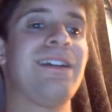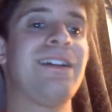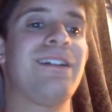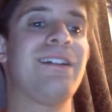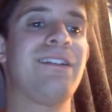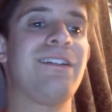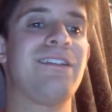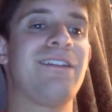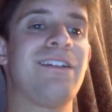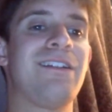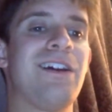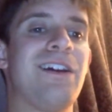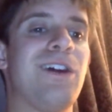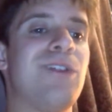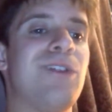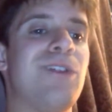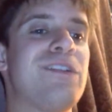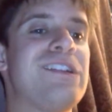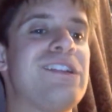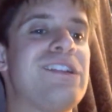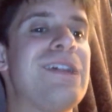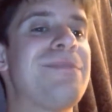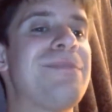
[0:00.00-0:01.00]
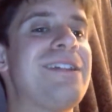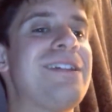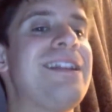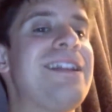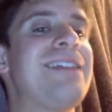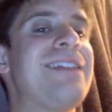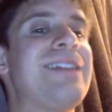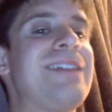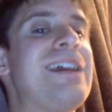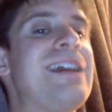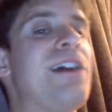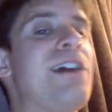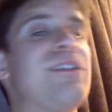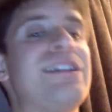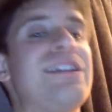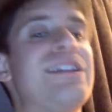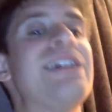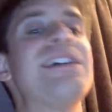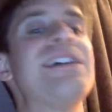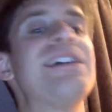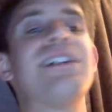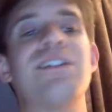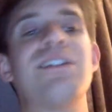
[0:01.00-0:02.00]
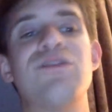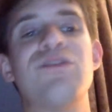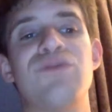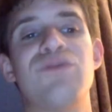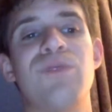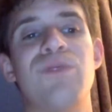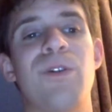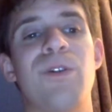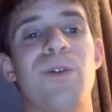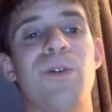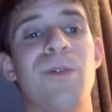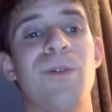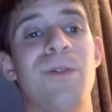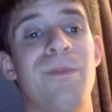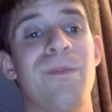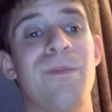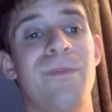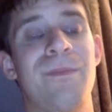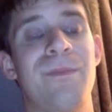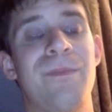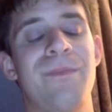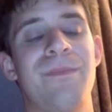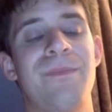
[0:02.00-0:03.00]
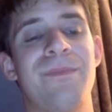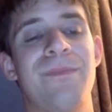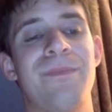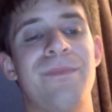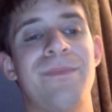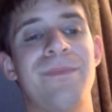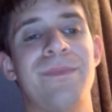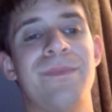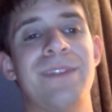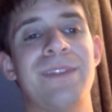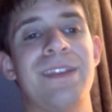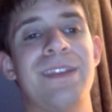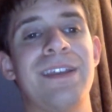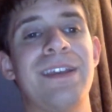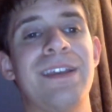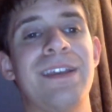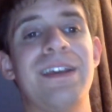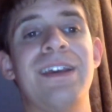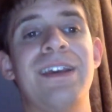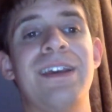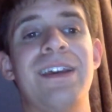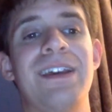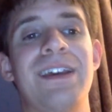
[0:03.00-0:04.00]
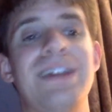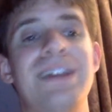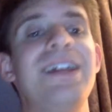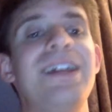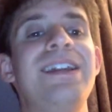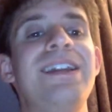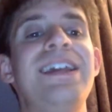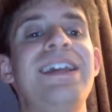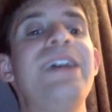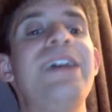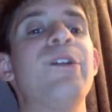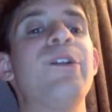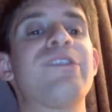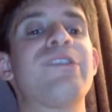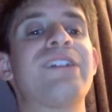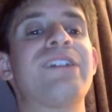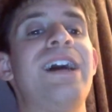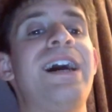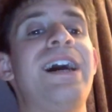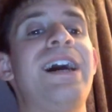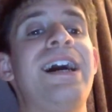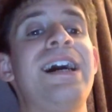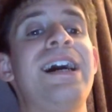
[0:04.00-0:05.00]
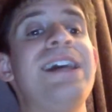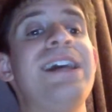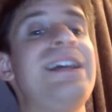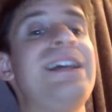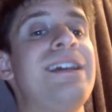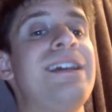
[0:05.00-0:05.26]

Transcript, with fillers: So she ended up saying that they are taking control. And then Io Sky